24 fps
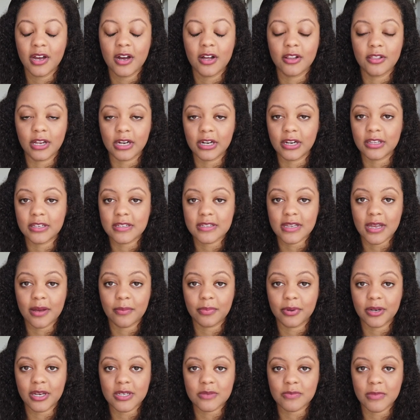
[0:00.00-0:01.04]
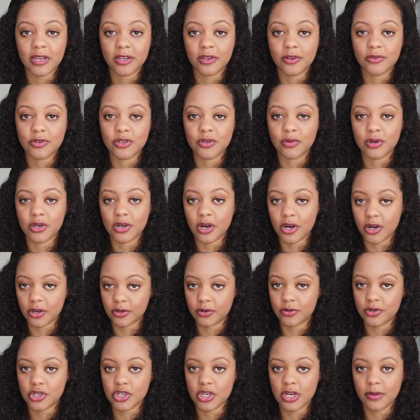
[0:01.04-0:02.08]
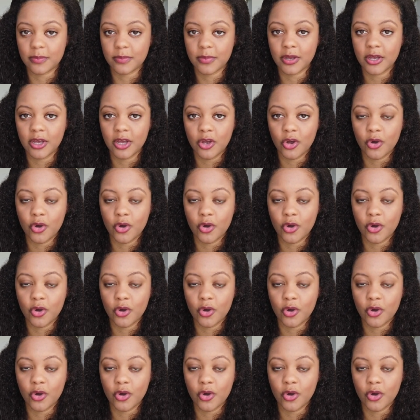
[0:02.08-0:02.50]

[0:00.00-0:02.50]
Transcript: A lot of these companies make you do an auto ship,